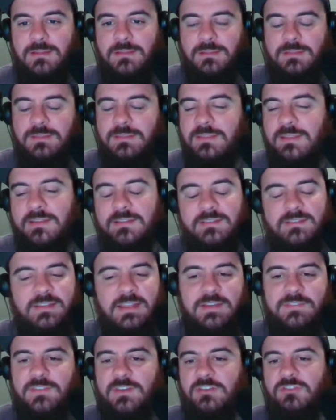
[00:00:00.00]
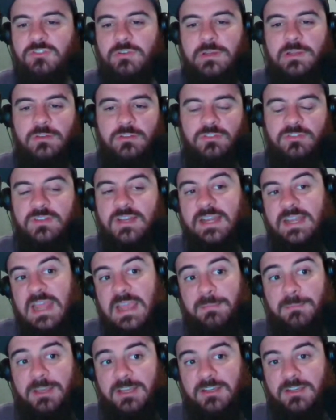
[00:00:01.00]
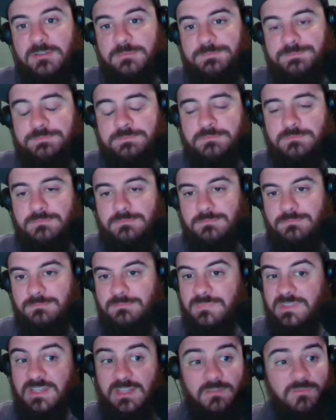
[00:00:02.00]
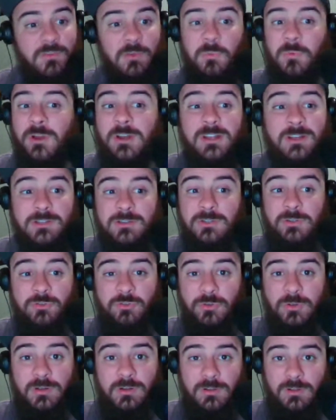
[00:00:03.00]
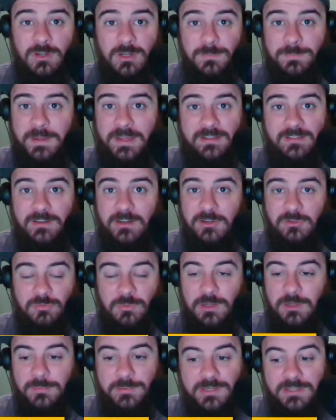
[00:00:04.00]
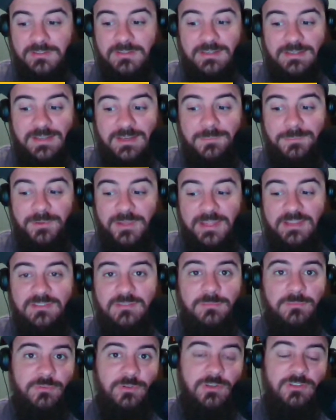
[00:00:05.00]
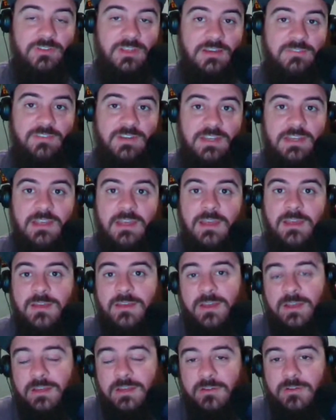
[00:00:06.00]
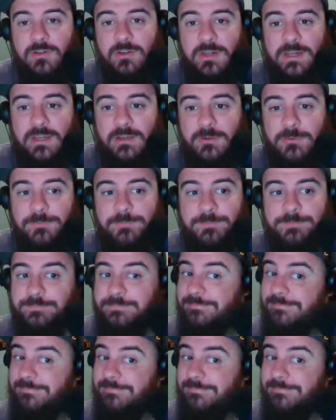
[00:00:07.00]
This safety trio is dynamic. If you want to include Jordan Clark back there as well, because he did play some free safety a year ago,